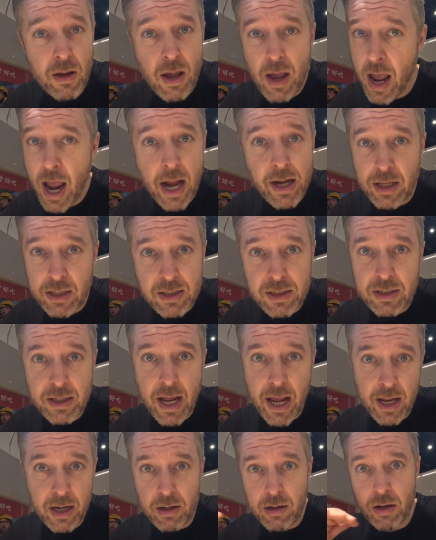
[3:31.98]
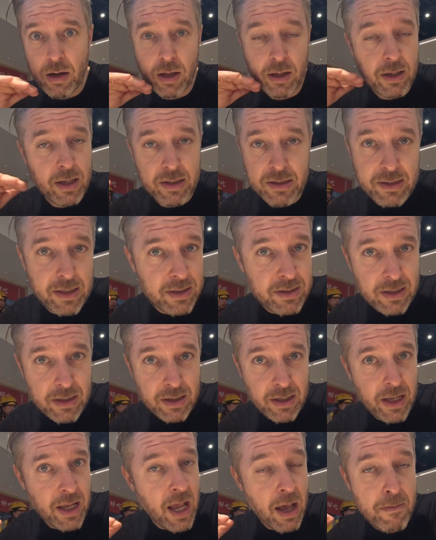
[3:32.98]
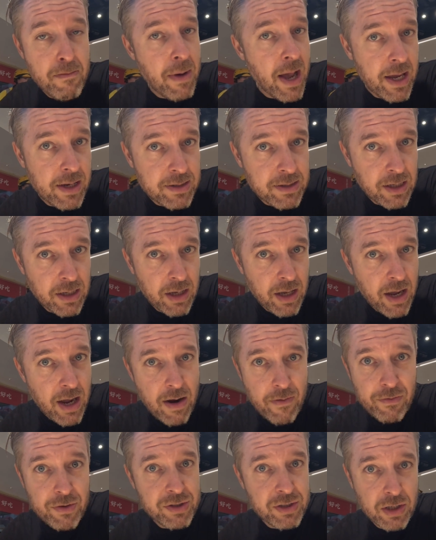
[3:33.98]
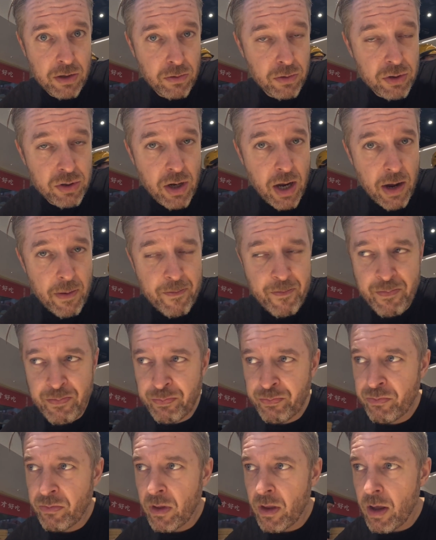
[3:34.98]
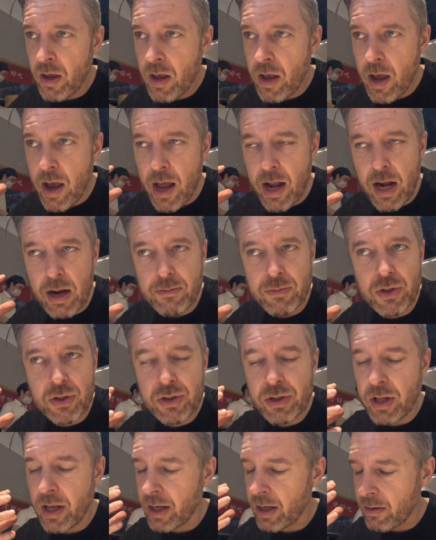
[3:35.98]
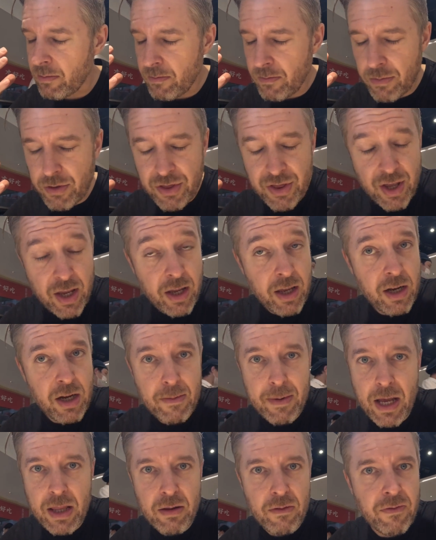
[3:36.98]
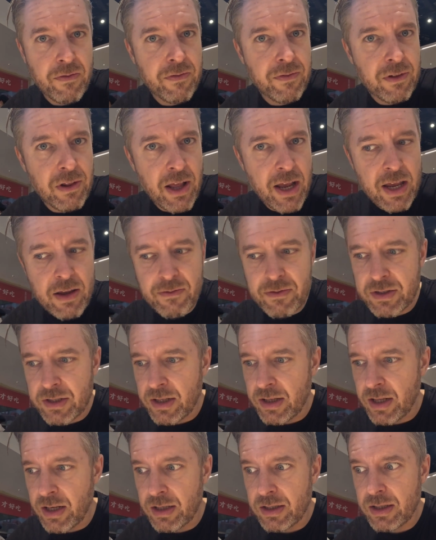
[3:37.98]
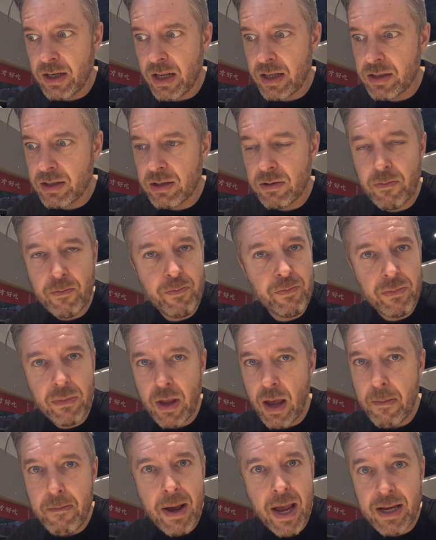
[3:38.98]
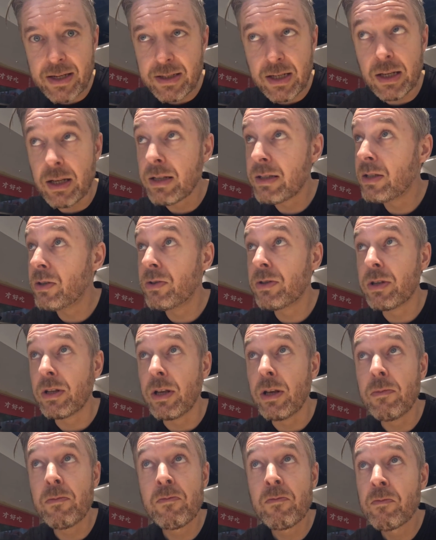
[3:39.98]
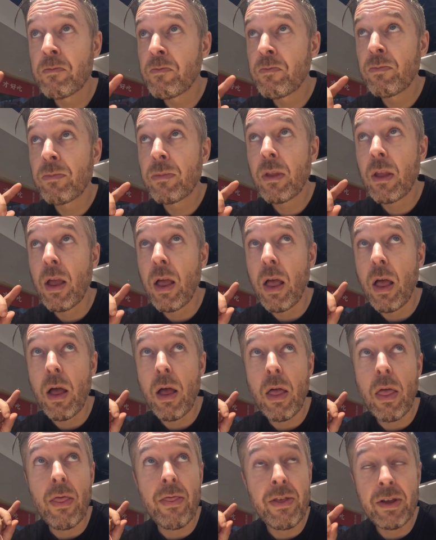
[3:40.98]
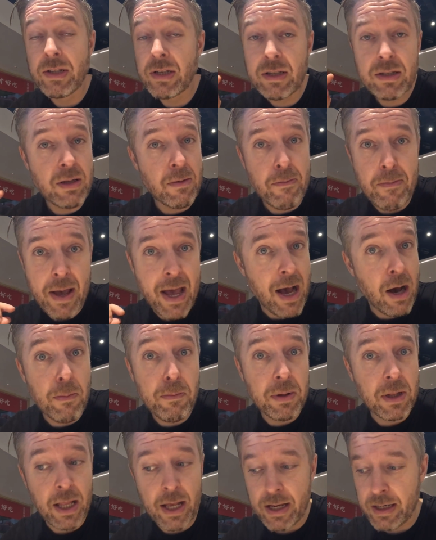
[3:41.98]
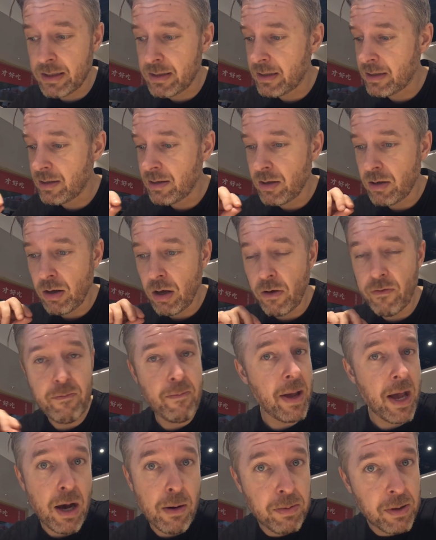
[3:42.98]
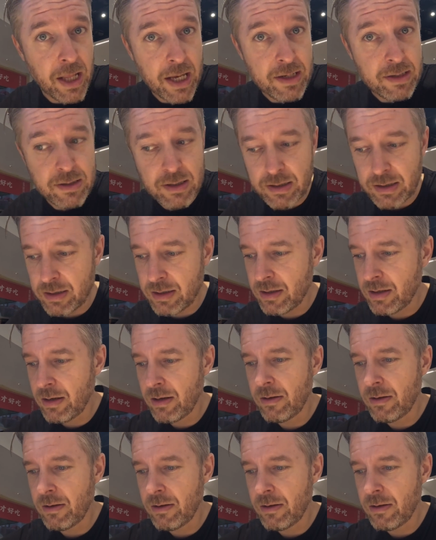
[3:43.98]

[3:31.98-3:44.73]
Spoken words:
and it's stayed consistently amazing every single time. And I'm just like thinking about the flavors in this. It's amazing. Seriously, this is the bao place of bao places.